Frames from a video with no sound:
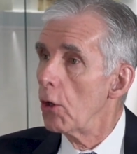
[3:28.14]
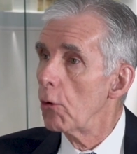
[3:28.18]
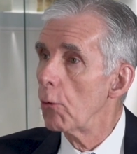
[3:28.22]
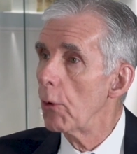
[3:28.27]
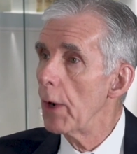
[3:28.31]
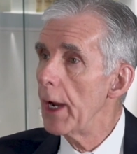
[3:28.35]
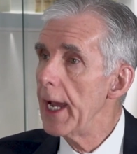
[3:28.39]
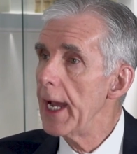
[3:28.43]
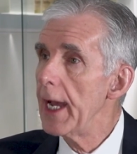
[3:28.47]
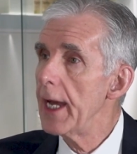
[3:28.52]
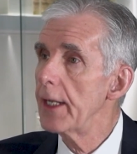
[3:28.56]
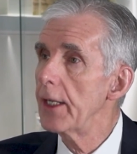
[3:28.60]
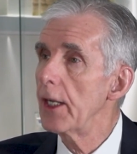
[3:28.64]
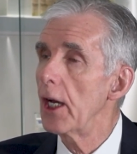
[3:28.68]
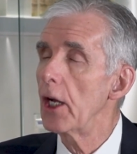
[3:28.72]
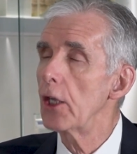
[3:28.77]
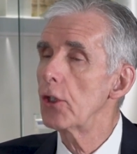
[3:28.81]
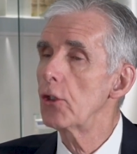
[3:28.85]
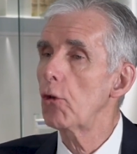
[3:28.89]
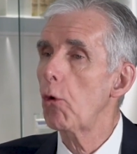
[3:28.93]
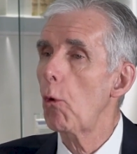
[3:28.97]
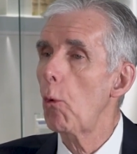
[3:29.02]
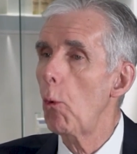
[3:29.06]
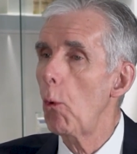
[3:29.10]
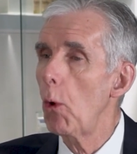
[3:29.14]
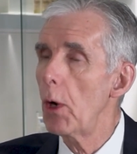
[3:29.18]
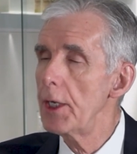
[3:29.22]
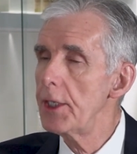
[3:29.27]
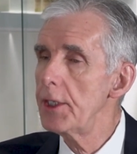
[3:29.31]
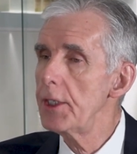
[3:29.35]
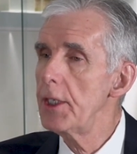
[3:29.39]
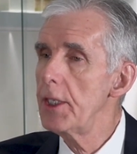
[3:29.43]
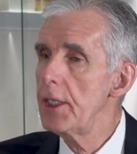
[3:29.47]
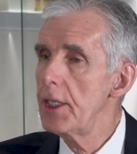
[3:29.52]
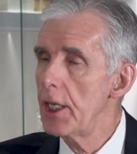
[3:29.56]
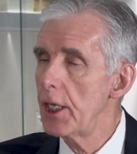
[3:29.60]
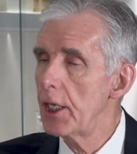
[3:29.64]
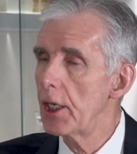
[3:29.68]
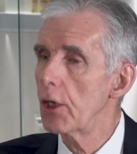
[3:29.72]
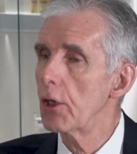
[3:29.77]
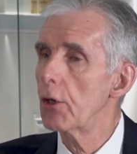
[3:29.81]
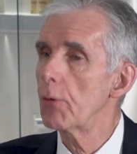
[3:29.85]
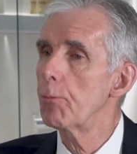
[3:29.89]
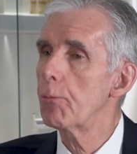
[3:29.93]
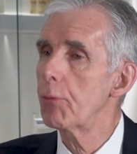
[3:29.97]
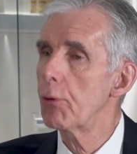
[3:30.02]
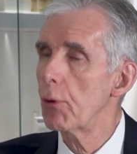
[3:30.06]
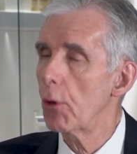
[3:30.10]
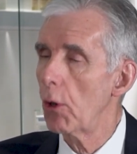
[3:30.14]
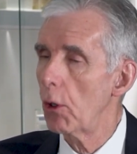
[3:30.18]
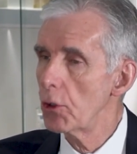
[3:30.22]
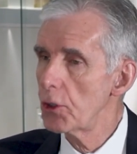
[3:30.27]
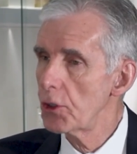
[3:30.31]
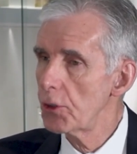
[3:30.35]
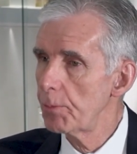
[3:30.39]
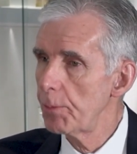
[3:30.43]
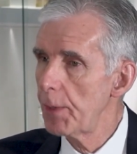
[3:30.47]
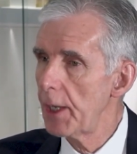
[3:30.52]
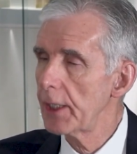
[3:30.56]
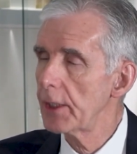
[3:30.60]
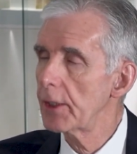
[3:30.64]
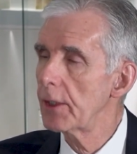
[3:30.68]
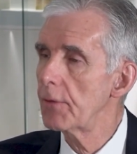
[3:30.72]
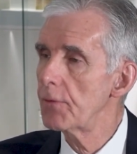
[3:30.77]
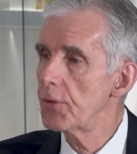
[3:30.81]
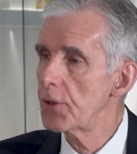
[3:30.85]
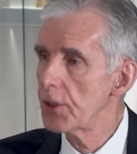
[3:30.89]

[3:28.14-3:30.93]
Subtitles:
ran a 20-year prospective